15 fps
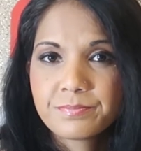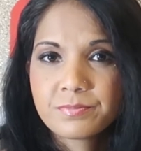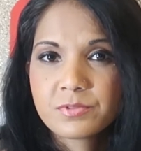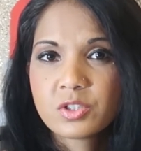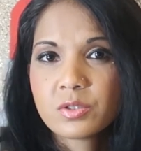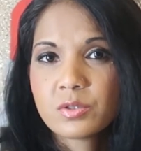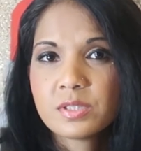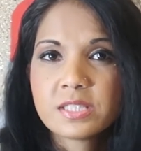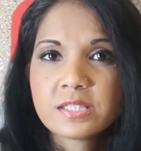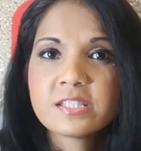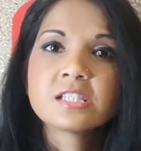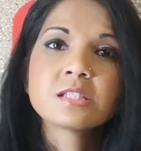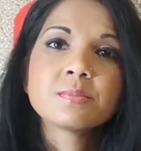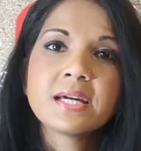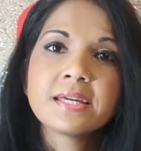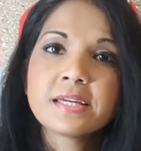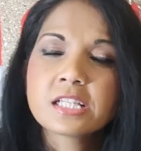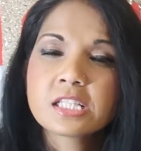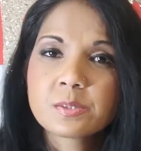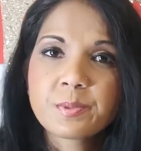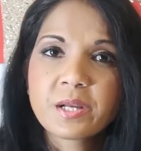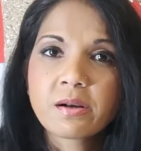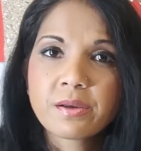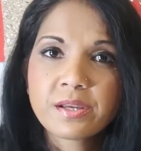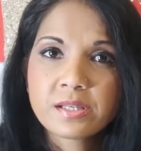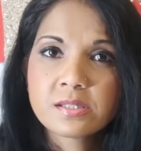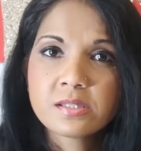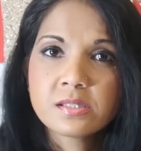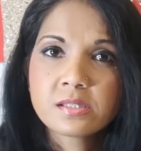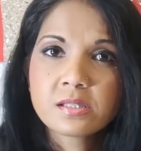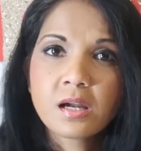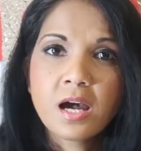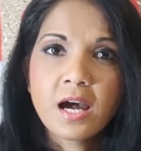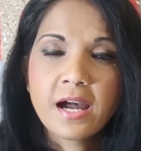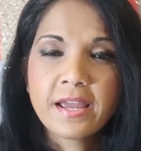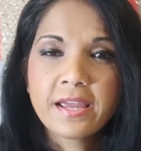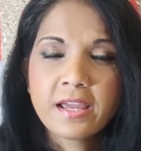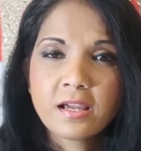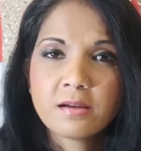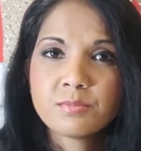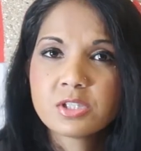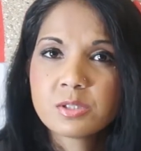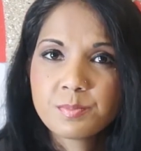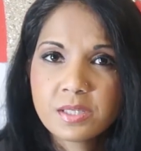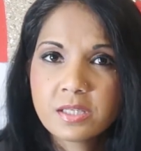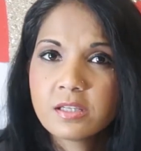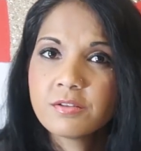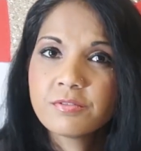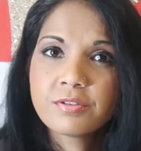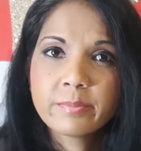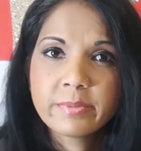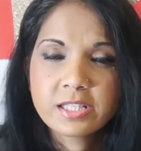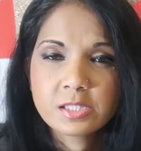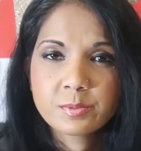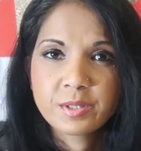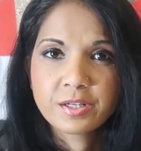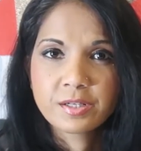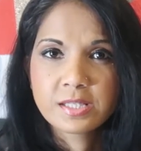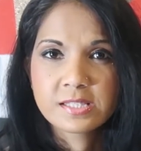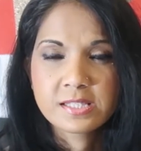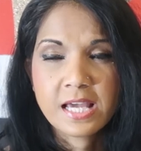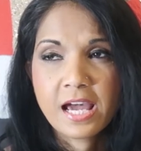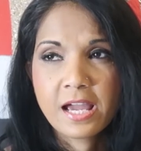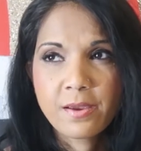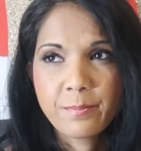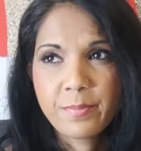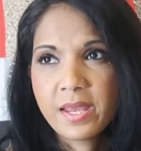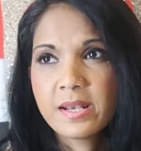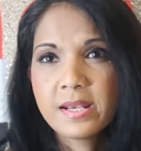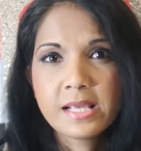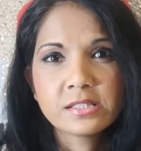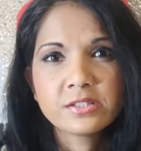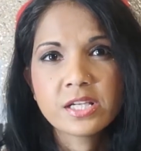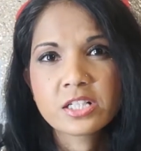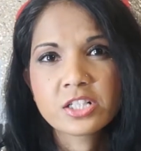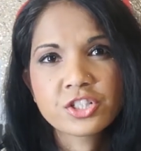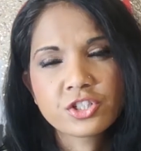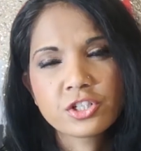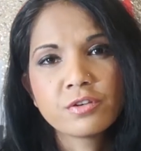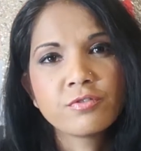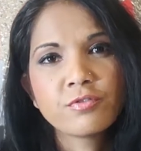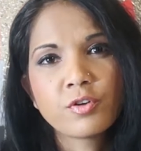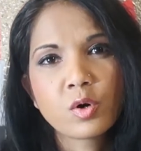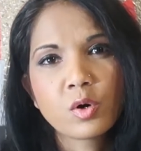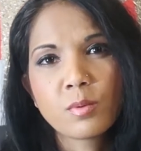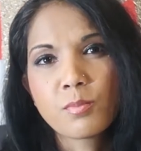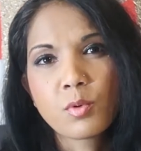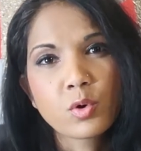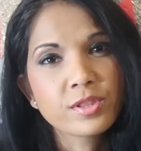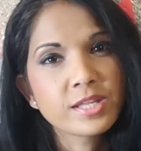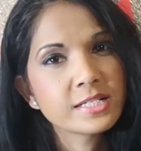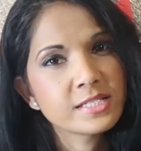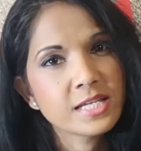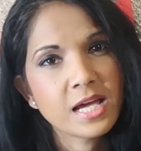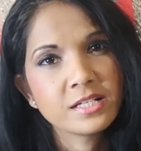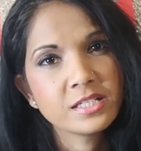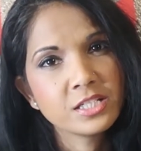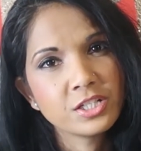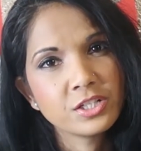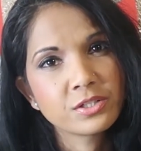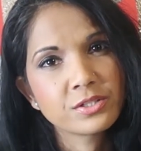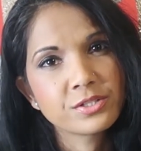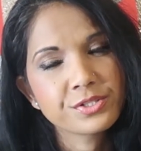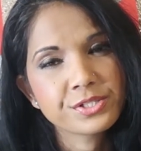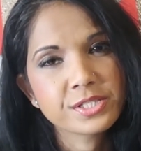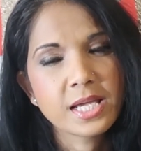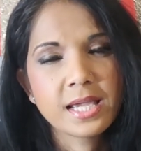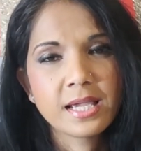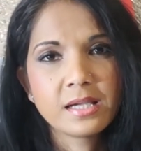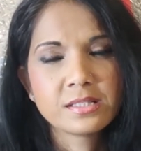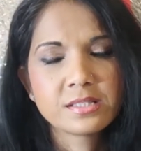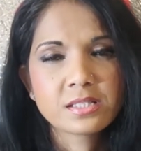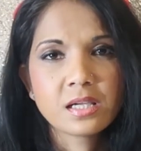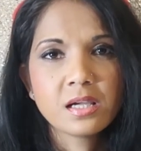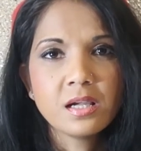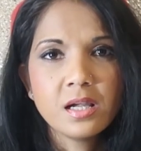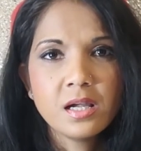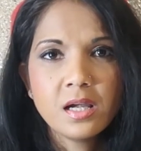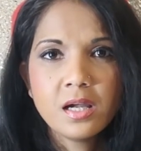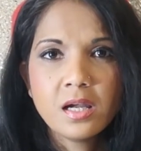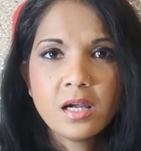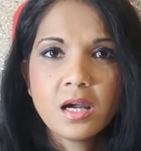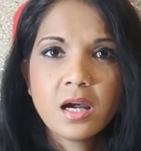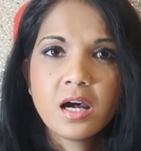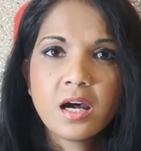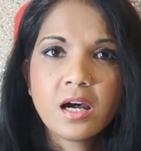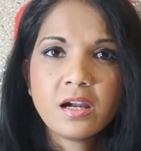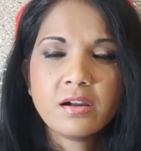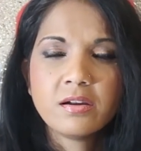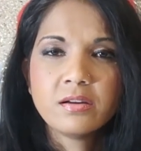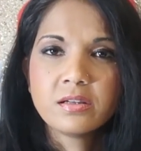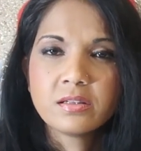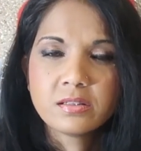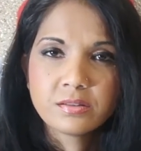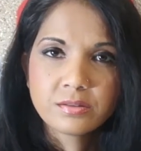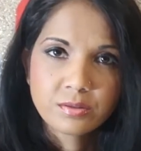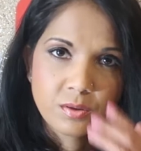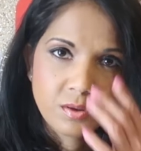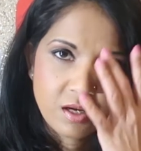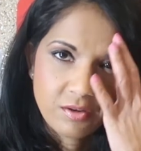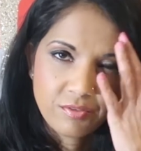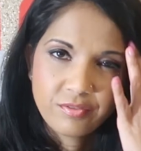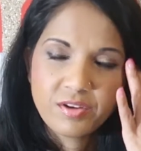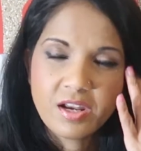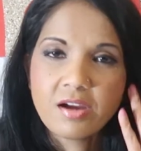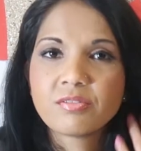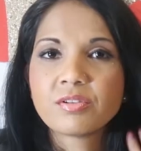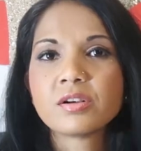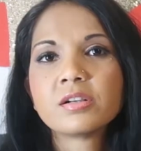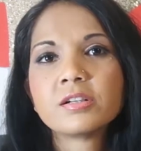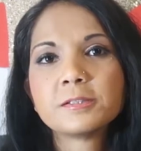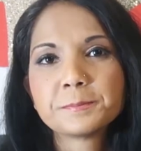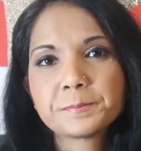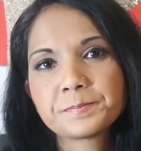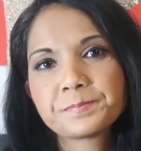you know, this is my experience. I am speaking from experience. I've been nail technician for more than 10 years, and you know, I've never